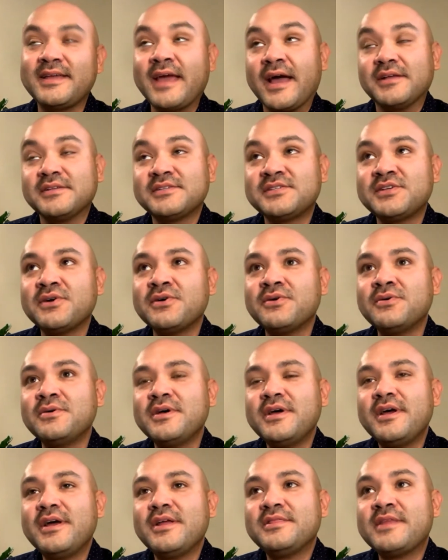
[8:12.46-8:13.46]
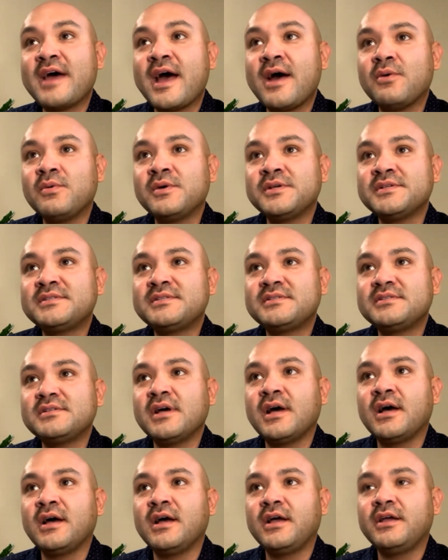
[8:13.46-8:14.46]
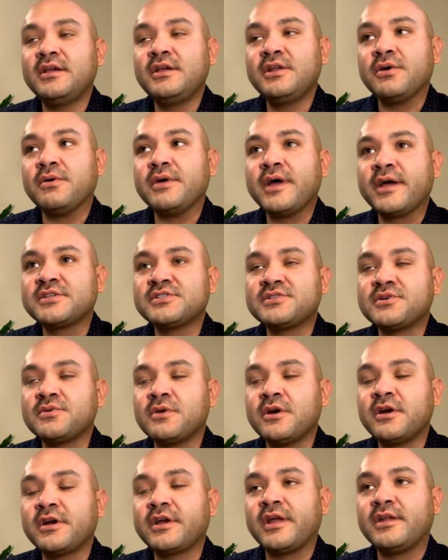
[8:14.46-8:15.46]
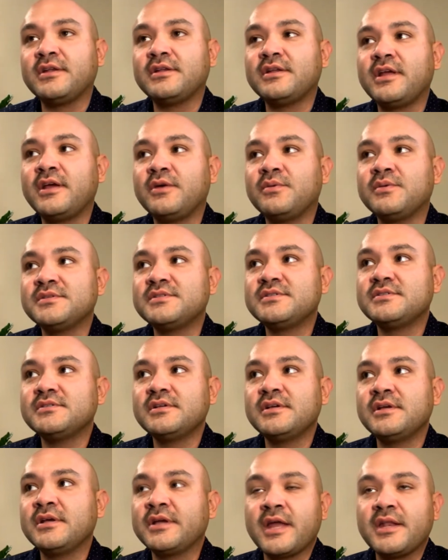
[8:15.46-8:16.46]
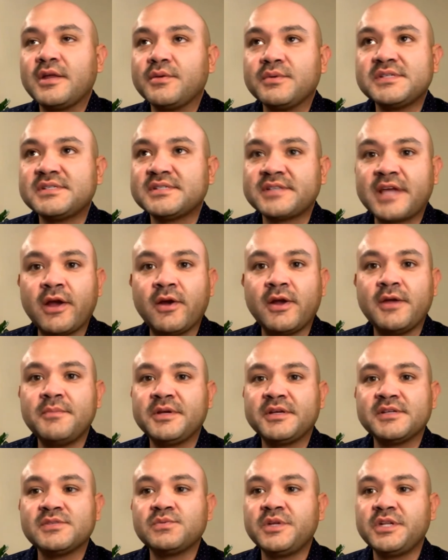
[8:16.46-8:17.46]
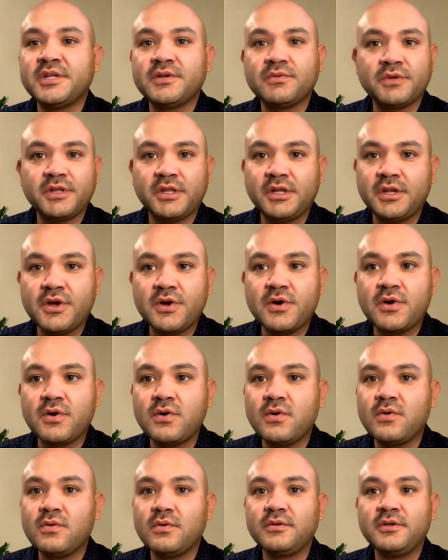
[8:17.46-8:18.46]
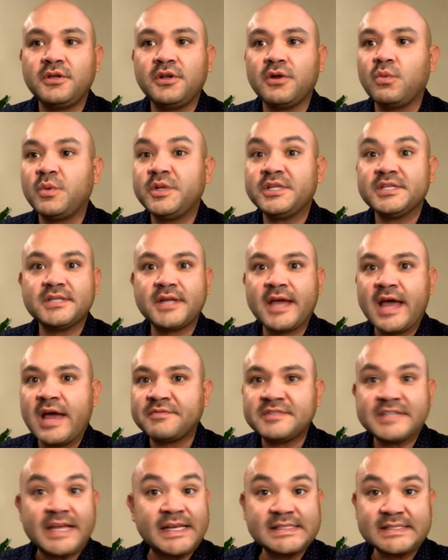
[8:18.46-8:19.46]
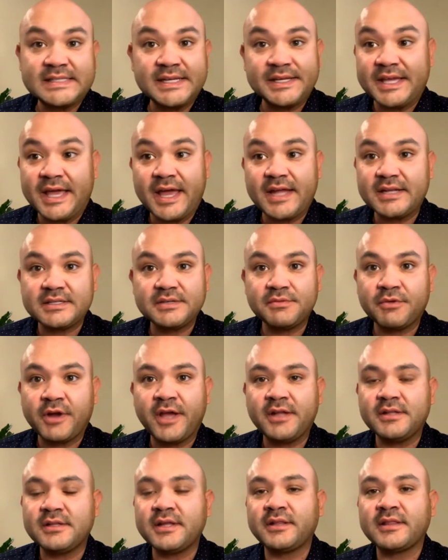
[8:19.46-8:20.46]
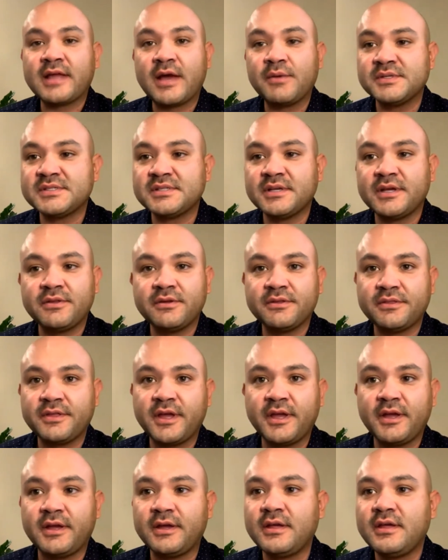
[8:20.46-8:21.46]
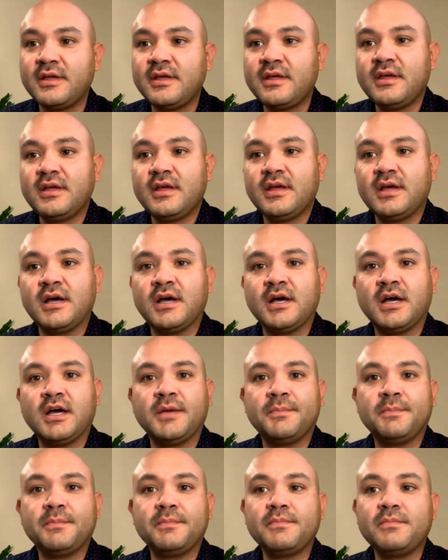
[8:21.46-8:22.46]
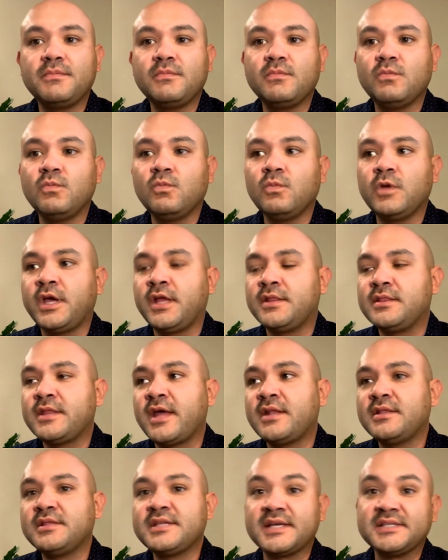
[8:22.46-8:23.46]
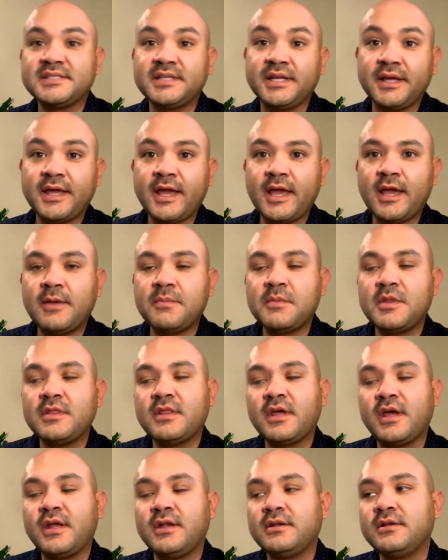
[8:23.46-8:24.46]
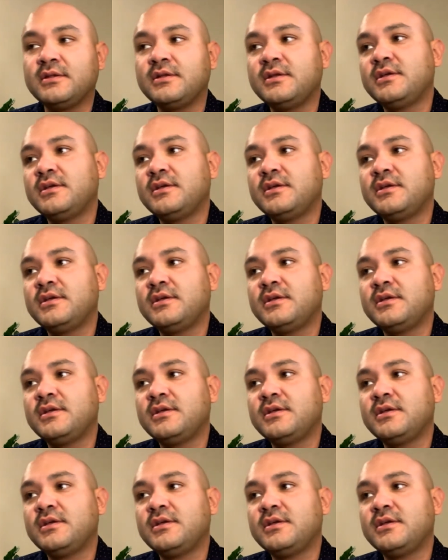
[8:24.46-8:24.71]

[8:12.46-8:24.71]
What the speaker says: so that was extra work, and it was scary because we didn't really know, we didn't have testing yet, right? Like, that was the other thing. And then testing came, and then